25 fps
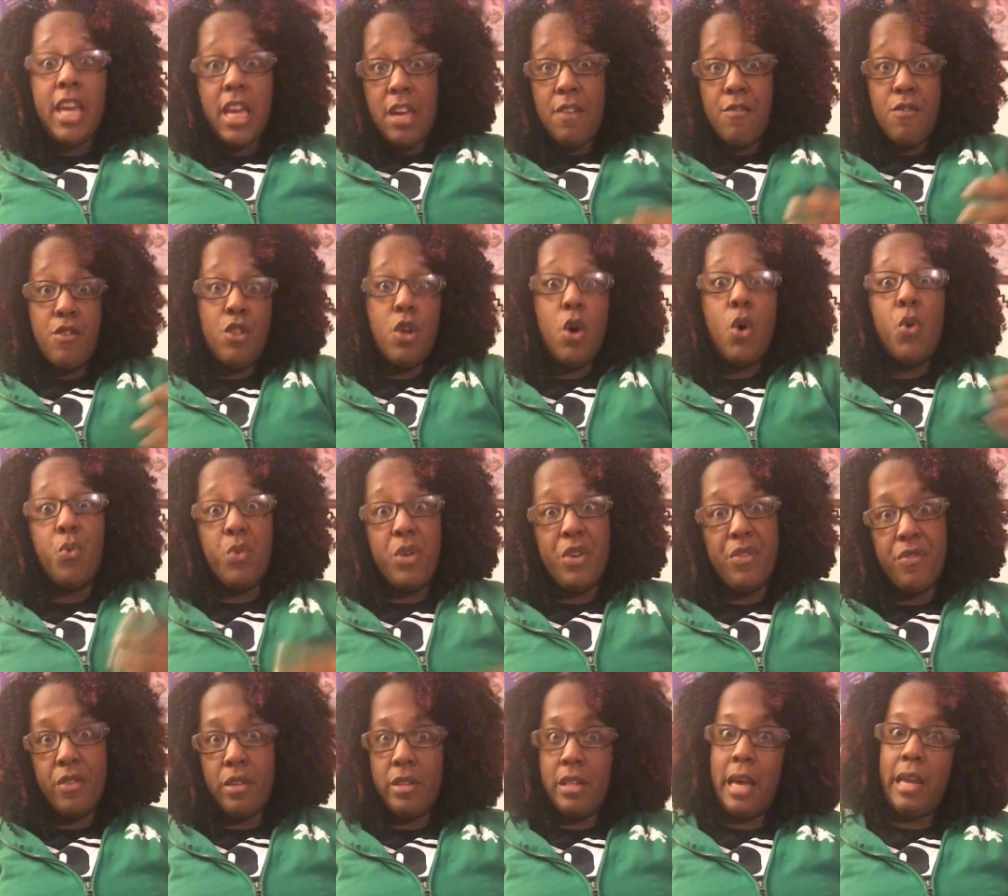even though we
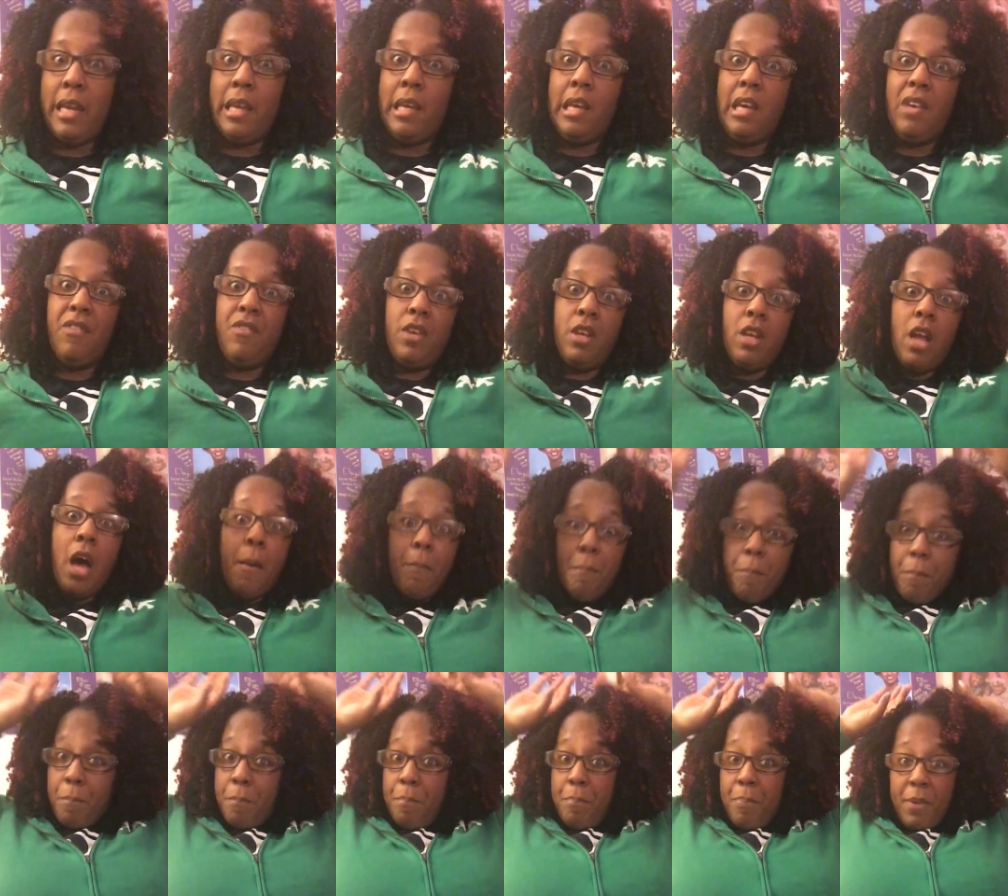feel like giving
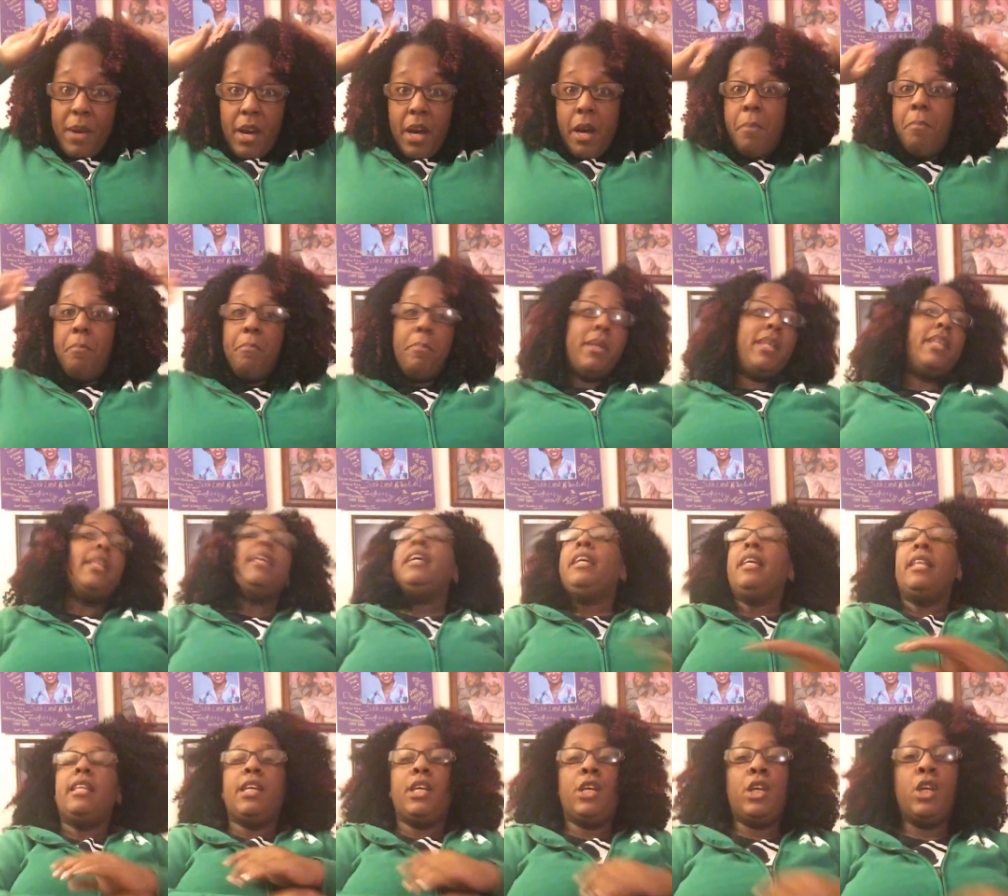up
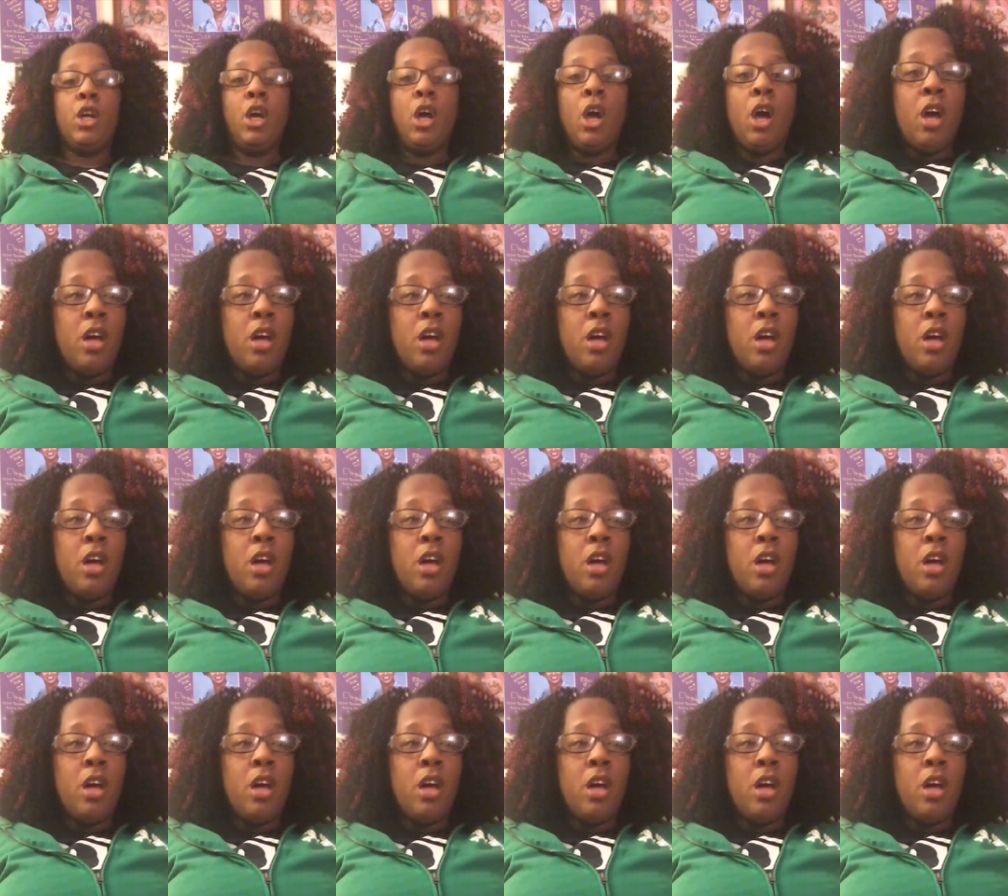completely,